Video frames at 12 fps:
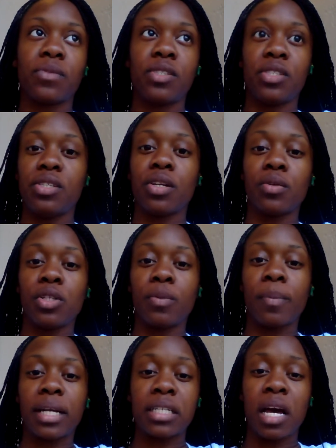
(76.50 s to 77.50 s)
do
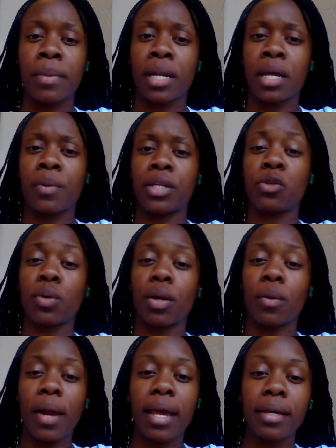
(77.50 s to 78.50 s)
my job and I want to do it
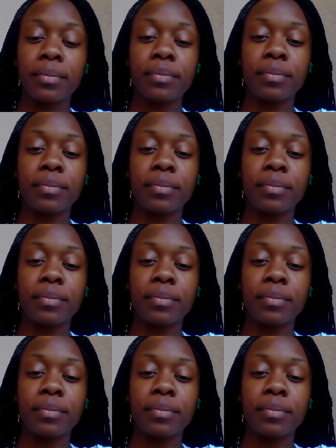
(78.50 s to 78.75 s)
right.